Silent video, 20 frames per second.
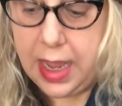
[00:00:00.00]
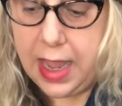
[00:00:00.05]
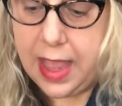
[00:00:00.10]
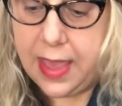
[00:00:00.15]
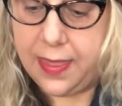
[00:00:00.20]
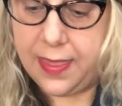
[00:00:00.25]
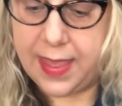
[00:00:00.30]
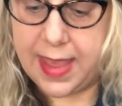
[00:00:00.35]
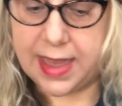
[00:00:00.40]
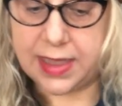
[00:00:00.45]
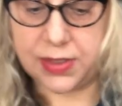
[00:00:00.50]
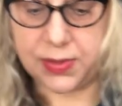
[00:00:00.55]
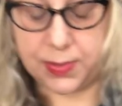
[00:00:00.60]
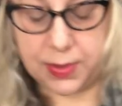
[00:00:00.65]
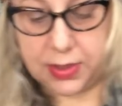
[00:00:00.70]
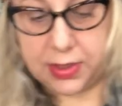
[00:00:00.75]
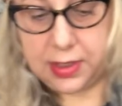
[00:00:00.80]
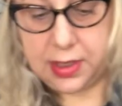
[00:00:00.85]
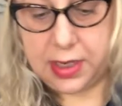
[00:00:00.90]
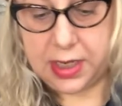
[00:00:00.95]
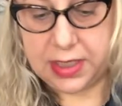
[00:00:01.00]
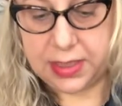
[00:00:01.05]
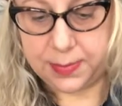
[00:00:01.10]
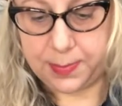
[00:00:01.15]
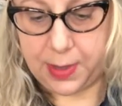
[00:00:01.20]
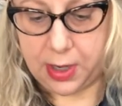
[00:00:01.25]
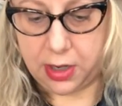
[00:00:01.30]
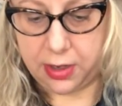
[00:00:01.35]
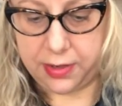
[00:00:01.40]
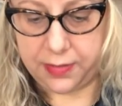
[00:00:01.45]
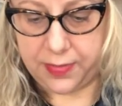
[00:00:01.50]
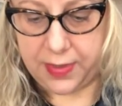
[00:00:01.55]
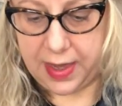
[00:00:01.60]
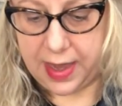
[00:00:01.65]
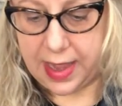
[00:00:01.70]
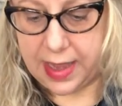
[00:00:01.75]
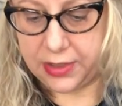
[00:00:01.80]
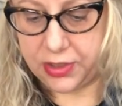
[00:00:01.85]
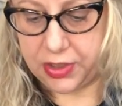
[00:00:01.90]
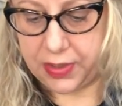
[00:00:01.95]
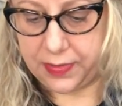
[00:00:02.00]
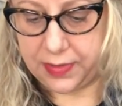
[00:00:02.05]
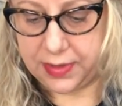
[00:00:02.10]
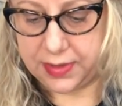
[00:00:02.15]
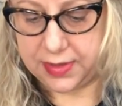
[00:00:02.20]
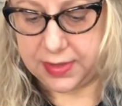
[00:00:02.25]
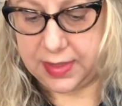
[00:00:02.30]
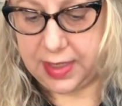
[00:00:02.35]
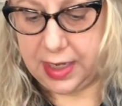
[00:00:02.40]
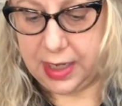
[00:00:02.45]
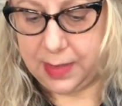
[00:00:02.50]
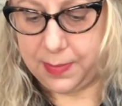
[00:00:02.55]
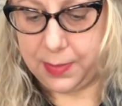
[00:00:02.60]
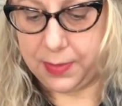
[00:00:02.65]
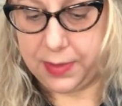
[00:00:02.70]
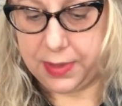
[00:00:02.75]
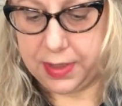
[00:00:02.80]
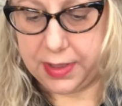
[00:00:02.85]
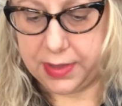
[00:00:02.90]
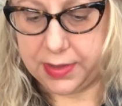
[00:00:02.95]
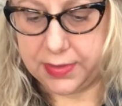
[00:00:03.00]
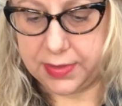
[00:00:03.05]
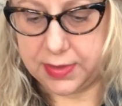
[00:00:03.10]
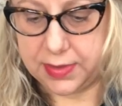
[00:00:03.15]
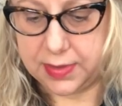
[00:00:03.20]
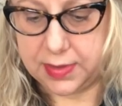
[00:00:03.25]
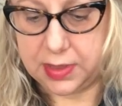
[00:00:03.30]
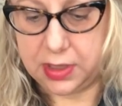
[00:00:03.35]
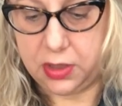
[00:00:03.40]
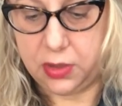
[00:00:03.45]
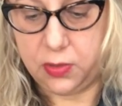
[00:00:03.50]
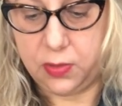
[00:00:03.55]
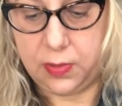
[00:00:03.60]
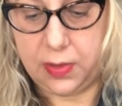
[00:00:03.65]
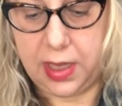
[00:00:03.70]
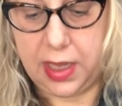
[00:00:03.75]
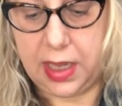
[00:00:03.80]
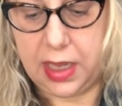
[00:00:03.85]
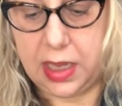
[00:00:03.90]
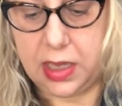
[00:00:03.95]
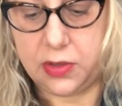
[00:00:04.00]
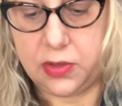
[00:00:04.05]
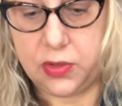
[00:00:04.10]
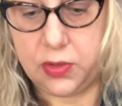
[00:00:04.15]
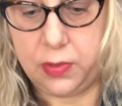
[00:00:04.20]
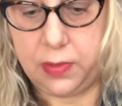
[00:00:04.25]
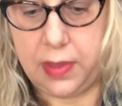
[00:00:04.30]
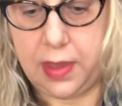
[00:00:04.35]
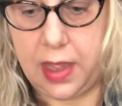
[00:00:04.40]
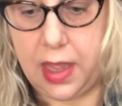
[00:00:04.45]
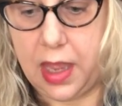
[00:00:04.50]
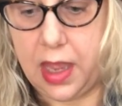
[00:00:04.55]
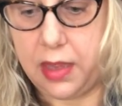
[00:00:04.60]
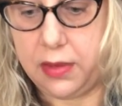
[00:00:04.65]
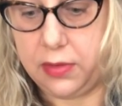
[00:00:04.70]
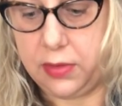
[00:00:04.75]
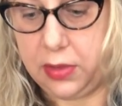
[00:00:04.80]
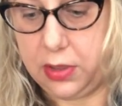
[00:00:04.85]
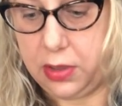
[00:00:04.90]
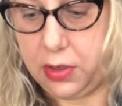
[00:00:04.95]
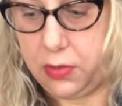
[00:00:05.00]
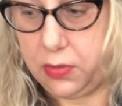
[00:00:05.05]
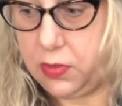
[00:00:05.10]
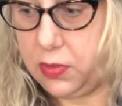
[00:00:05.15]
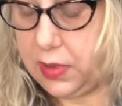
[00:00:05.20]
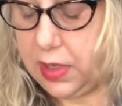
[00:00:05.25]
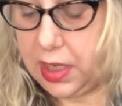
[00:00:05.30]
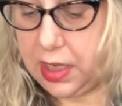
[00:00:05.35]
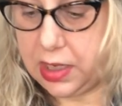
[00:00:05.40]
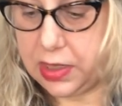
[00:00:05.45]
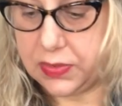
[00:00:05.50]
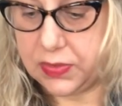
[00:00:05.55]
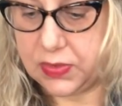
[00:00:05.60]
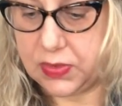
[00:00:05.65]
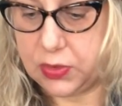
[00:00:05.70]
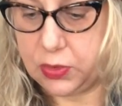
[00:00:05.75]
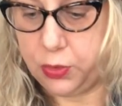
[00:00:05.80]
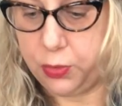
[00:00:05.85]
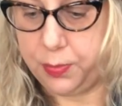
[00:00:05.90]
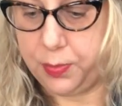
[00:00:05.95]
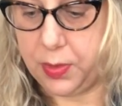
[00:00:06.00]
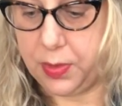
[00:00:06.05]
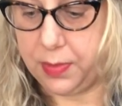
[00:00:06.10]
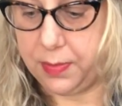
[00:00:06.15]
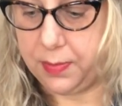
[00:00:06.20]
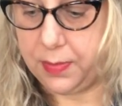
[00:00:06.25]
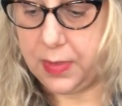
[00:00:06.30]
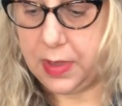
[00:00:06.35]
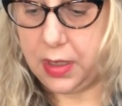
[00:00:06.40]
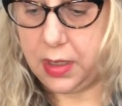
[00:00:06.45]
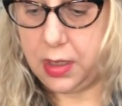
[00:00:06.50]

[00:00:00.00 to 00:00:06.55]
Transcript: And that's what the nice part of the edge on this table is, is that you can do that. You know, you can scoop them.